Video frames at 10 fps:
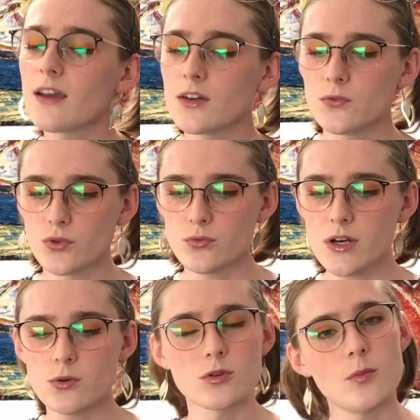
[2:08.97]
And for the
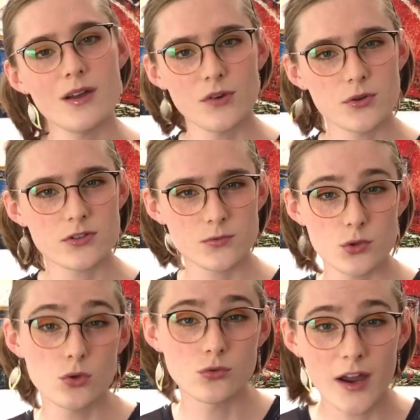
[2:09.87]
record, my vote is for
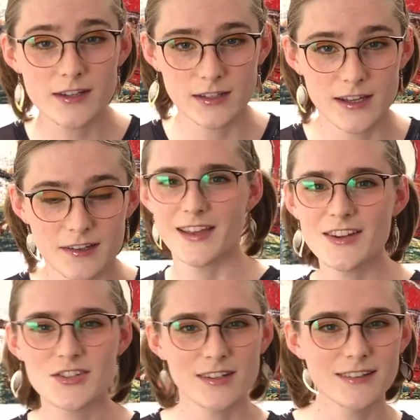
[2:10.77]
your right leg.
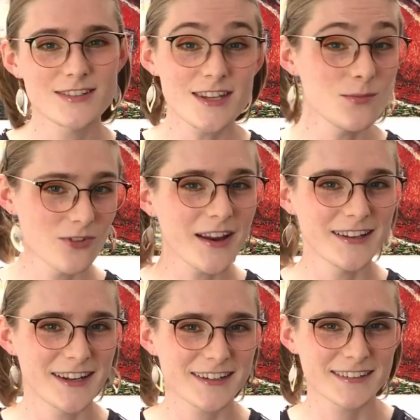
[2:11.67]
Hashtag team right
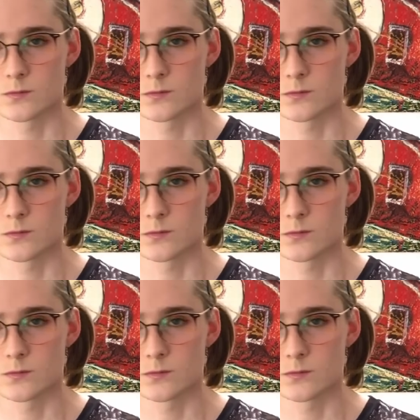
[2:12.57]
leg.